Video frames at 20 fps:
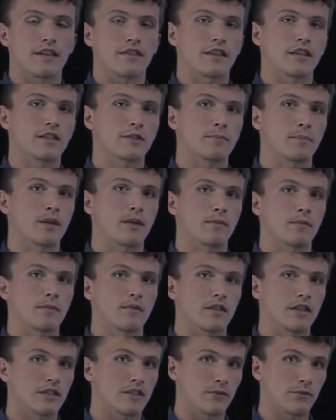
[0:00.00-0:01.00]
and
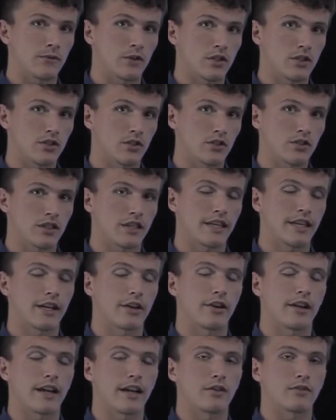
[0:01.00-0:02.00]
these officials
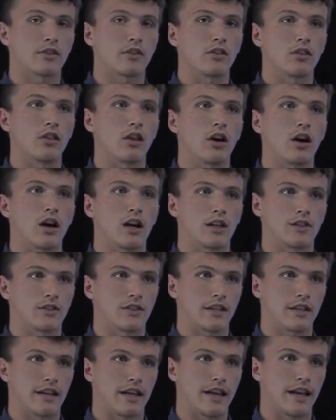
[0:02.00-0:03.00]
carried out the
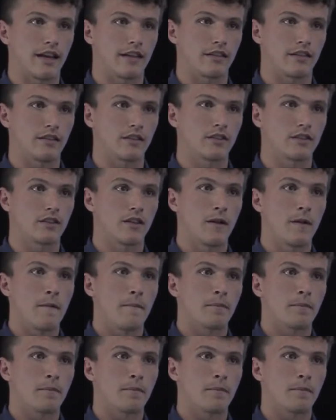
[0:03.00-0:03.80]
laws in Athens.